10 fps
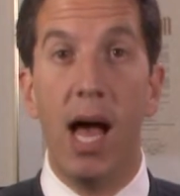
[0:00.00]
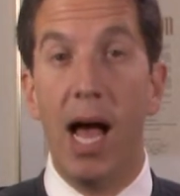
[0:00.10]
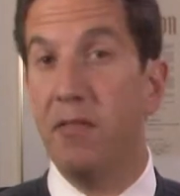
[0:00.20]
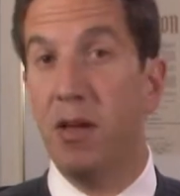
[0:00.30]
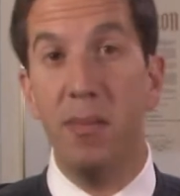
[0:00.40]

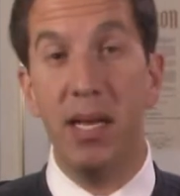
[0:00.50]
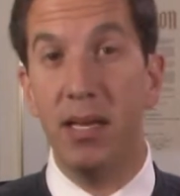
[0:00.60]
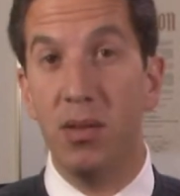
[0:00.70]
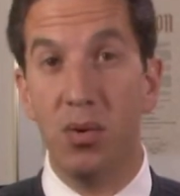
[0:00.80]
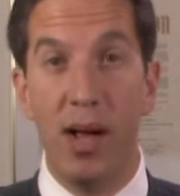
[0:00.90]
I've
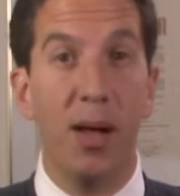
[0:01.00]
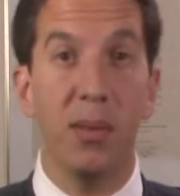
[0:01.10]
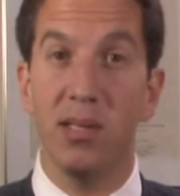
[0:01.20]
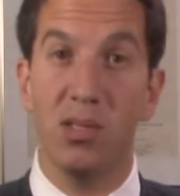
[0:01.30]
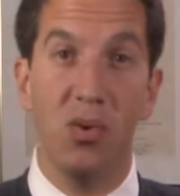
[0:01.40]
committed throughout
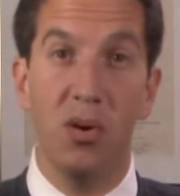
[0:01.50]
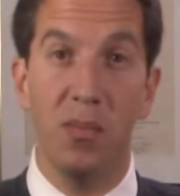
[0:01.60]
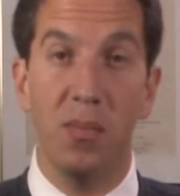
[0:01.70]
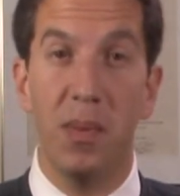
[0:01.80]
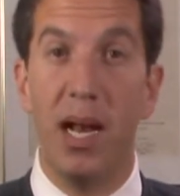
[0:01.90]
this storm
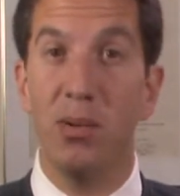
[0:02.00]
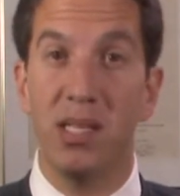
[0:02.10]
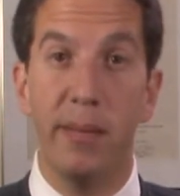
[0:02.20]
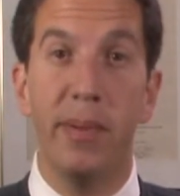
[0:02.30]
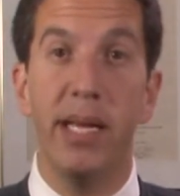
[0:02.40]
that I was
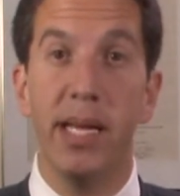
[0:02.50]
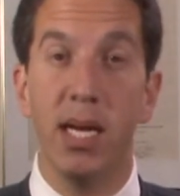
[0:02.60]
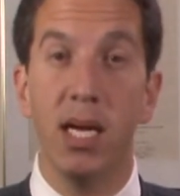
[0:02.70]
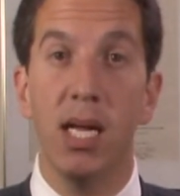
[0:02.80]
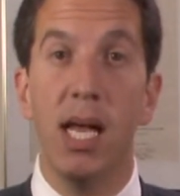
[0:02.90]
going to be
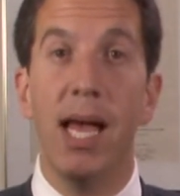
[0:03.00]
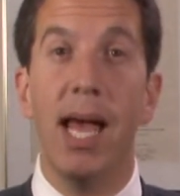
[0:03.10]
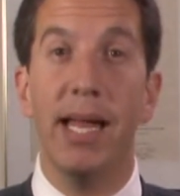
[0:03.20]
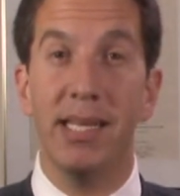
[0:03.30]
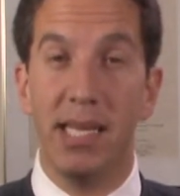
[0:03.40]
here,
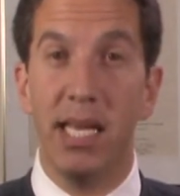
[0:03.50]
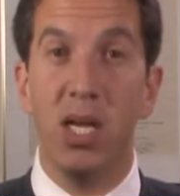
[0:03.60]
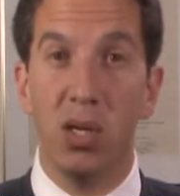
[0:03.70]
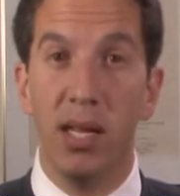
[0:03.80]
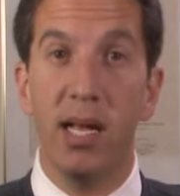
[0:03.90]
and it's a
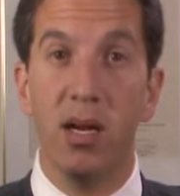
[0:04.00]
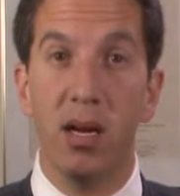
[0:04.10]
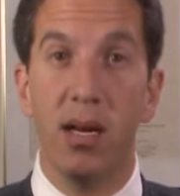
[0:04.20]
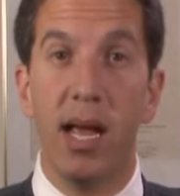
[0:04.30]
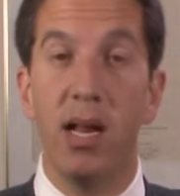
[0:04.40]
year
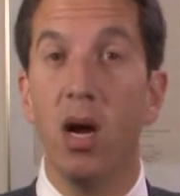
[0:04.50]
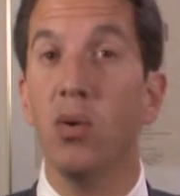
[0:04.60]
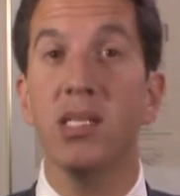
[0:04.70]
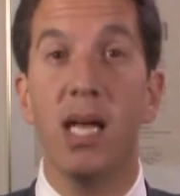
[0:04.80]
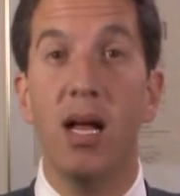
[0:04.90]
later, and our
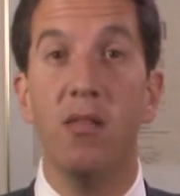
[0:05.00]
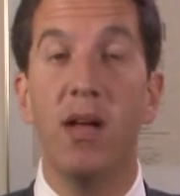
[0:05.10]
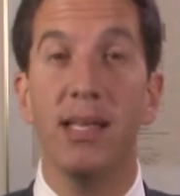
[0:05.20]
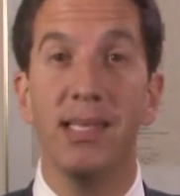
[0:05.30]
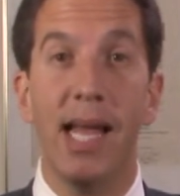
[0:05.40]
resolve
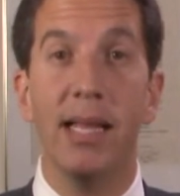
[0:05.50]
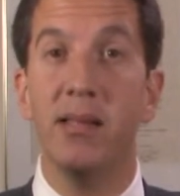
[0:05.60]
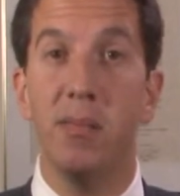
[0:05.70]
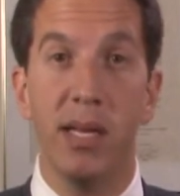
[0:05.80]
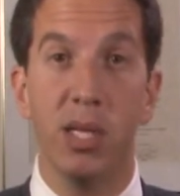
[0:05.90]
has not
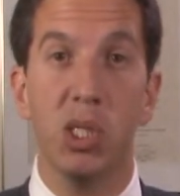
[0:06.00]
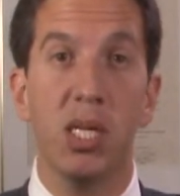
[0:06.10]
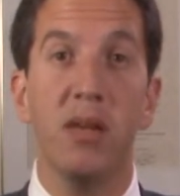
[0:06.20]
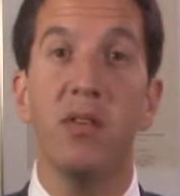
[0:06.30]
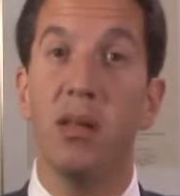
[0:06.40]
diminished
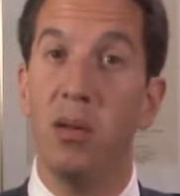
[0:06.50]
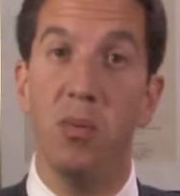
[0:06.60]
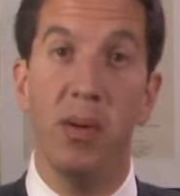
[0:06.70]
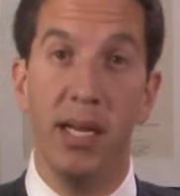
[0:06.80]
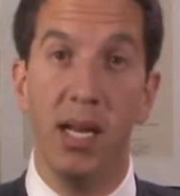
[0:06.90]
even a little
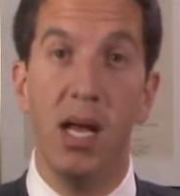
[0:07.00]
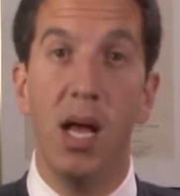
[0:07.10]
bit.